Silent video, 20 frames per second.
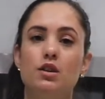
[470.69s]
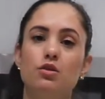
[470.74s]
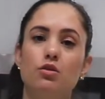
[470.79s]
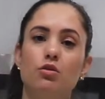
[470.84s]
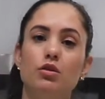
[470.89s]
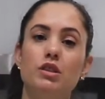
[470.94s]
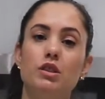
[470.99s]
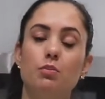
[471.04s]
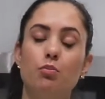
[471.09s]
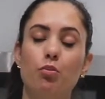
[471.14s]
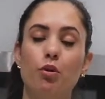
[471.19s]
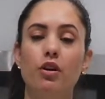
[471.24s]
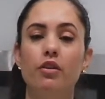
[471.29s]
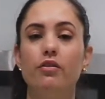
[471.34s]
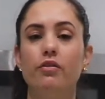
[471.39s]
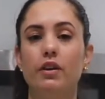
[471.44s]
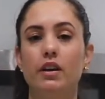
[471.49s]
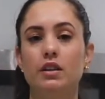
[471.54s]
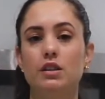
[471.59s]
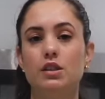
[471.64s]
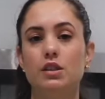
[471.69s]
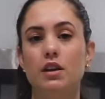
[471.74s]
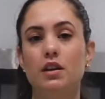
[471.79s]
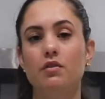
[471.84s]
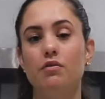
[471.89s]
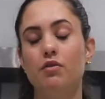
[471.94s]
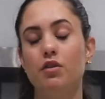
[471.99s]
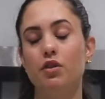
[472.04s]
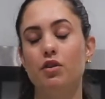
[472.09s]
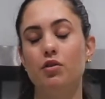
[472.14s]
So it's perfect
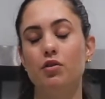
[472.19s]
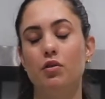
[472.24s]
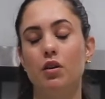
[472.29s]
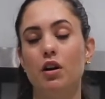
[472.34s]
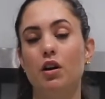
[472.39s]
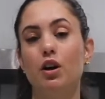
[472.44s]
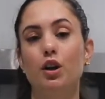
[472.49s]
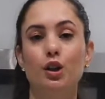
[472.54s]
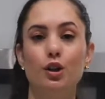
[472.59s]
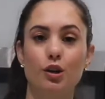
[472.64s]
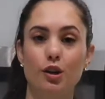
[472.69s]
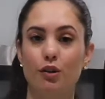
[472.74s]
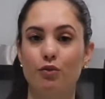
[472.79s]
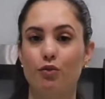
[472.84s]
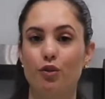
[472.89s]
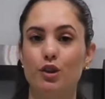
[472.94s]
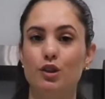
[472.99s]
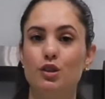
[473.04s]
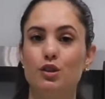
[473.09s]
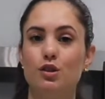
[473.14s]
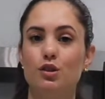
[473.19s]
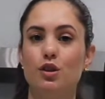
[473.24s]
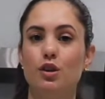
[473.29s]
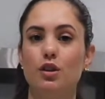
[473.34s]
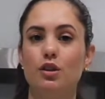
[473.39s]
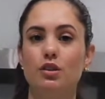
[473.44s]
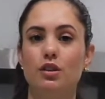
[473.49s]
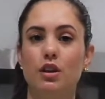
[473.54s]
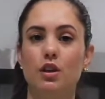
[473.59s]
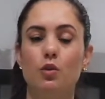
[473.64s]
if you are looking for a
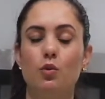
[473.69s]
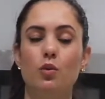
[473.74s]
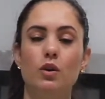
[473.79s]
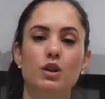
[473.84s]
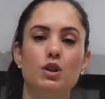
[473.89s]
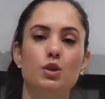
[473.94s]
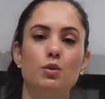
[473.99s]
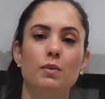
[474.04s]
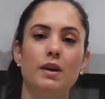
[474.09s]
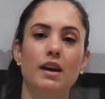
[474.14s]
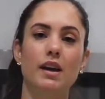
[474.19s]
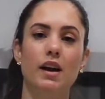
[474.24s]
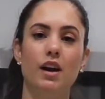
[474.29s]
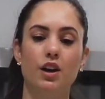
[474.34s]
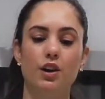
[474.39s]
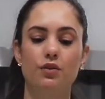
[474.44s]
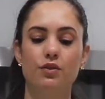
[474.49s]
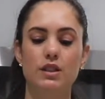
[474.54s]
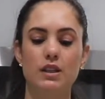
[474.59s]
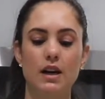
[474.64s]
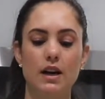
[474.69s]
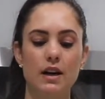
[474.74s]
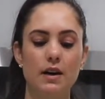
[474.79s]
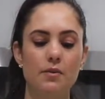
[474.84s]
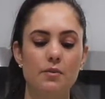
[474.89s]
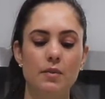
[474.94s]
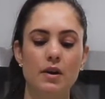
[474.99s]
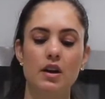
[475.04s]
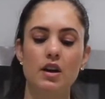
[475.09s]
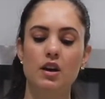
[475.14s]
dessert that you want to make ahead of
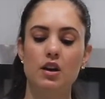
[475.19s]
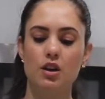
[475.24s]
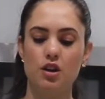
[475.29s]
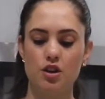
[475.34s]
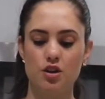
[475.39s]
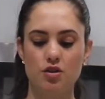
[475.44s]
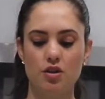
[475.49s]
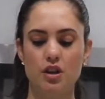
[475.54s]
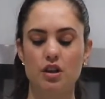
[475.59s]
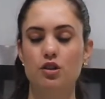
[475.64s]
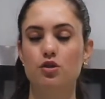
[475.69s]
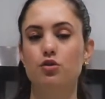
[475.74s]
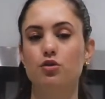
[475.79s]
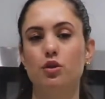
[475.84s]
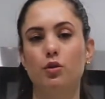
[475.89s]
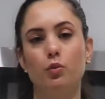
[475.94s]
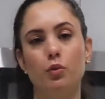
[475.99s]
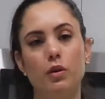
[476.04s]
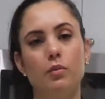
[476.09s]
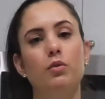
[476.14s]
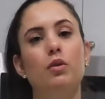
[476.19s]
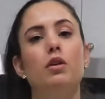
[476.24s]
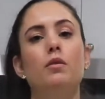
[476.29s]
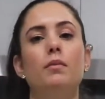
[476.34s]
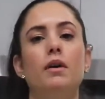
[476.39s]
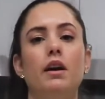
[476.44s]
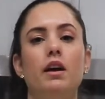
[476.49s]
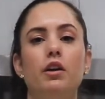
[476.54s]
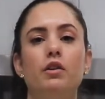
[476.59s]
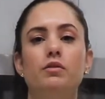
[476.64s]
time. You can do the whipped
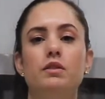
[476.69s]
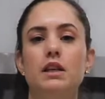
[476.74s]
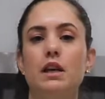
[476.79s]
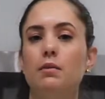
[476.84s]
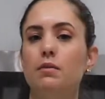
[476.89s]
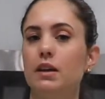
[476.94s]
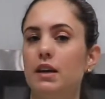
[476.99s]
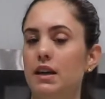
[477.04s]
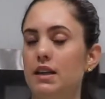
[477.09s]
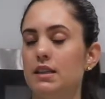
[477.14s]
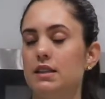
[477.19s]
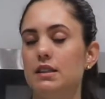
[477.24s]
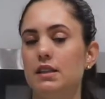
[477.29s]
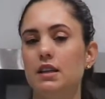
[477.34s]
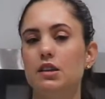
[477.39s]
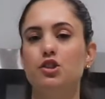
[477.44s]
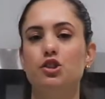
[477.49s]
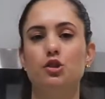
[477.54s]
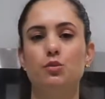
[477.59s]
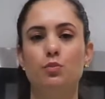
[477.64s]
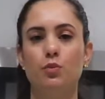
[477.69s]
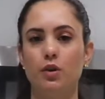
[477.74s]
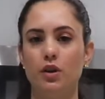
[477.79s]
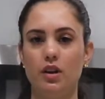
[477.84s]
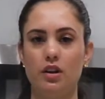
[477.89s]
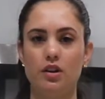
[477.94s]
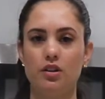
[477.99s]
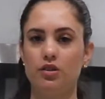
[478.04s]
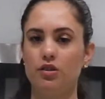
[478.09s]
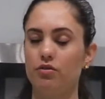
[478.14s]
cream ahead of time. Like I said, just put
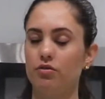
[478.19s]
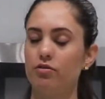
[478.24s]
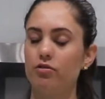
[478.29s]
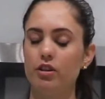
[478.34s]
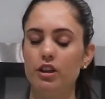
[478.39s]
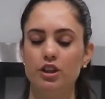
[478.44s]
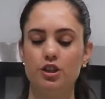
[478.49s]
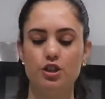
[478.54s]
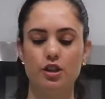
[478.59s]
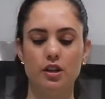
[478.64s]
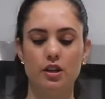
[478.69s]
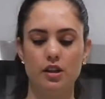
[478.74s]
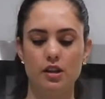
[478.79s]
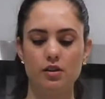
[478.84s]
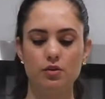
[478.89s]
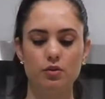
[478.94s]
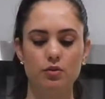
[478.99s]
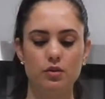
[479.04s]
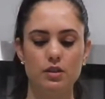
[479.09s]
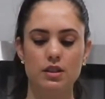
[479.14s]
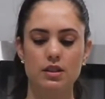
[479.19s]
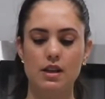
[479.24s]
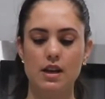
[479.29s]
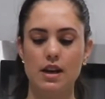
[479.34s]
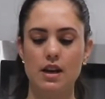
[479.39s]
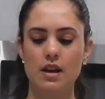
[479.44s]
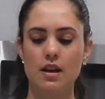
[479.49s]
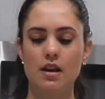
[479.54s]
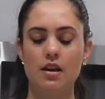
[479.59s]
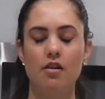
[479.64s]
it in the fridge and it will
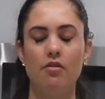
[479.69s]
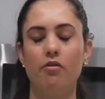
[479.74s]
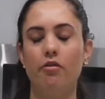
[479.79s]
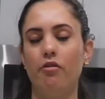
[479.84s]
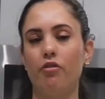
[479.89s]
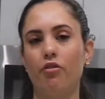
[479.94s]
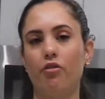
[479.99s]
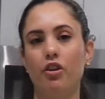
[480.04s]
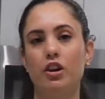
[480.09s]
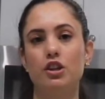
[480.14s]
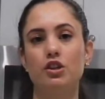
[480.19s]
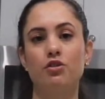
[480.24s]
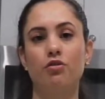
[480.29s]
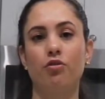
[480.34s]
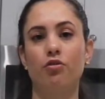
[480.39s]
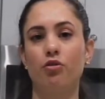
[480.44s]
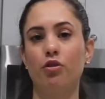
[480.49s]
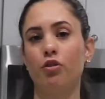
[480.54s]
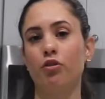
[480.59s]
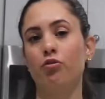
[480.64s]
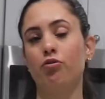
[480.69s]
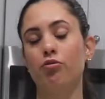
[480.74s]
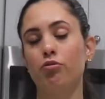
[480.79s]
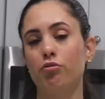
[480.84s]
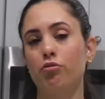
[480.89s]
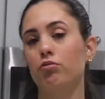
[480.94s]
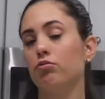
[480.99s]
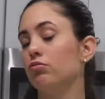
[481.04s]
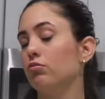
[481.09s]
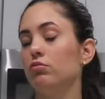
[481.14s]
stay fresh
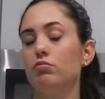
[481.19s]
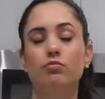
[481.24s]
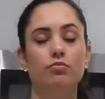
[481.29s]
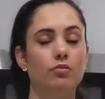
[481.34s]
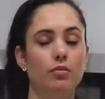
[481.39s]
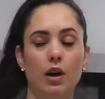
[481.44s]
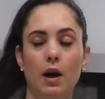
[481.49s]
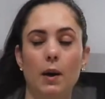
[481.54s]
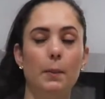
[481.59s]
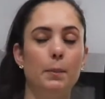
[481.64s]
for a